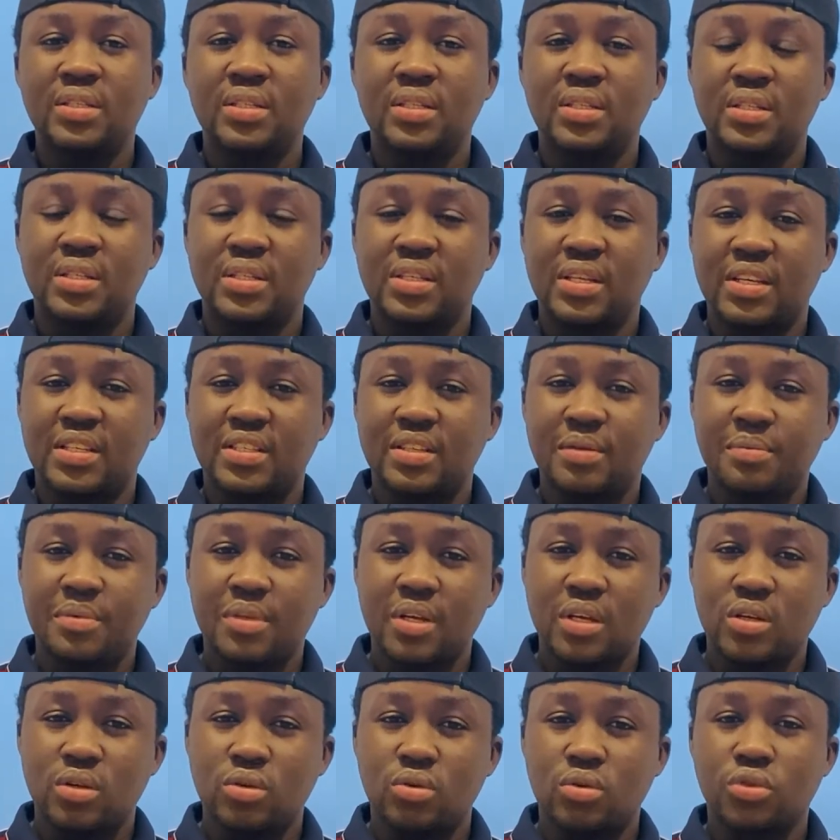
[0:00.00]
it is
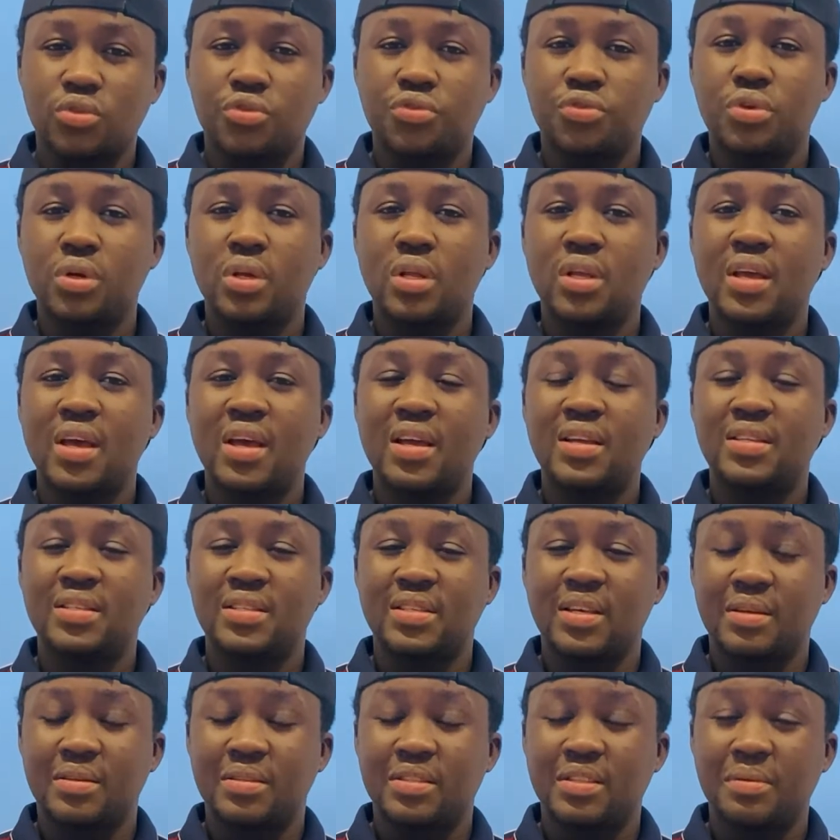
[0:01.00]
accepted in Australia, it is
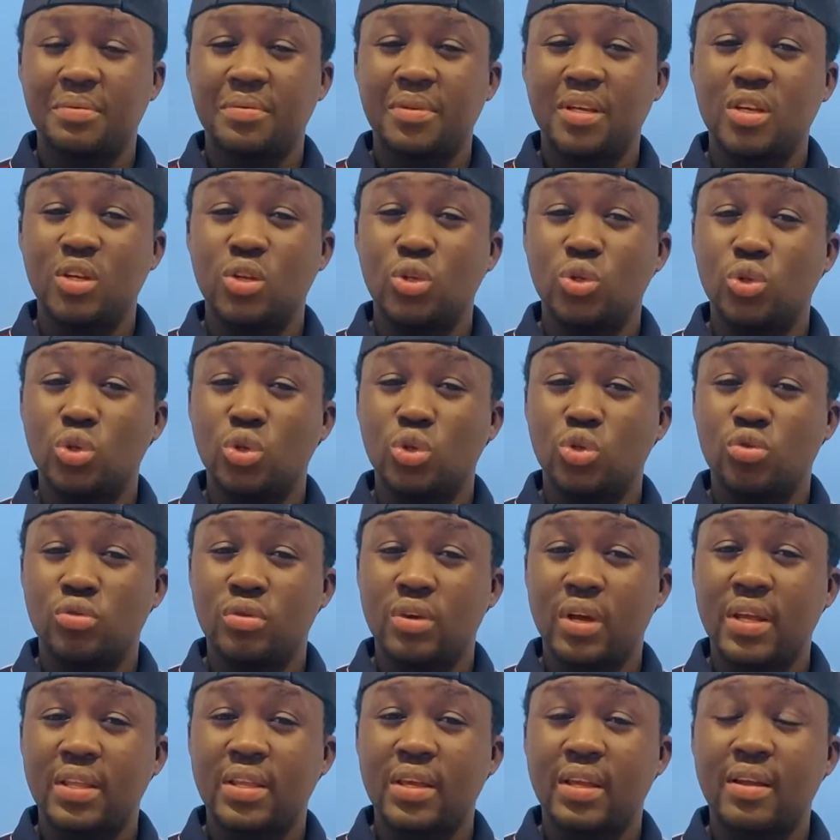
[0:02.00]
accepted in
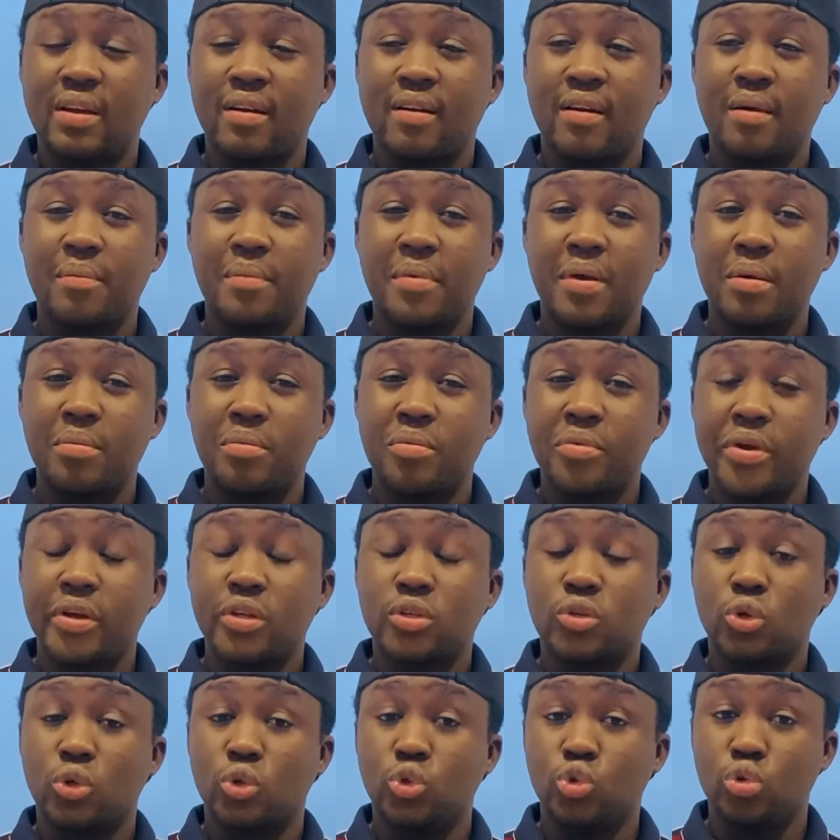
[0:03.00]
United Arab Emirates
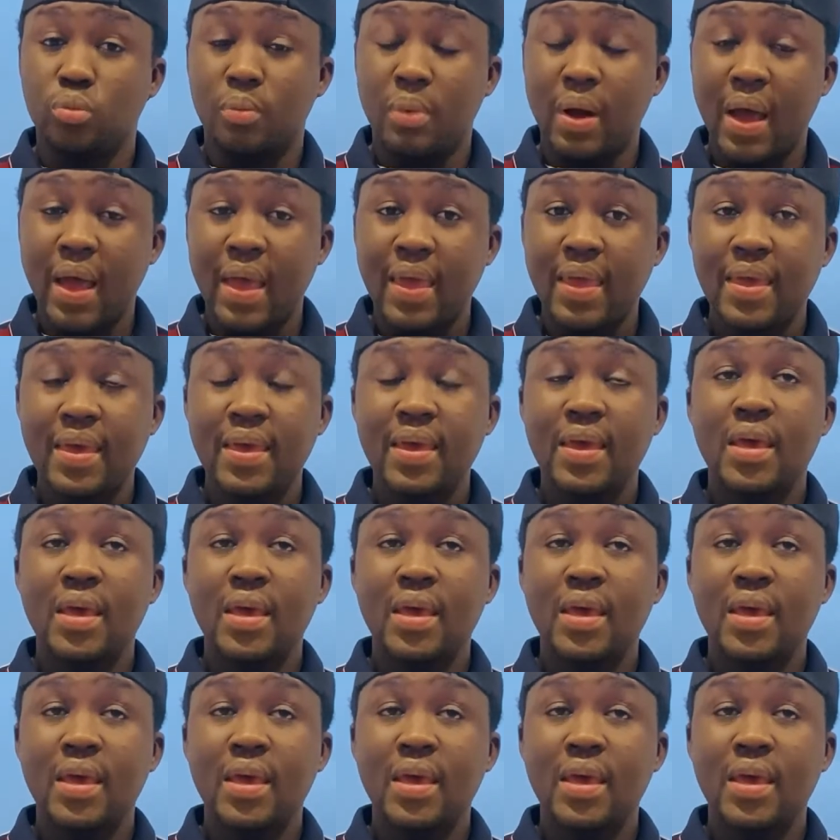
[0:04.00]
or Dubai.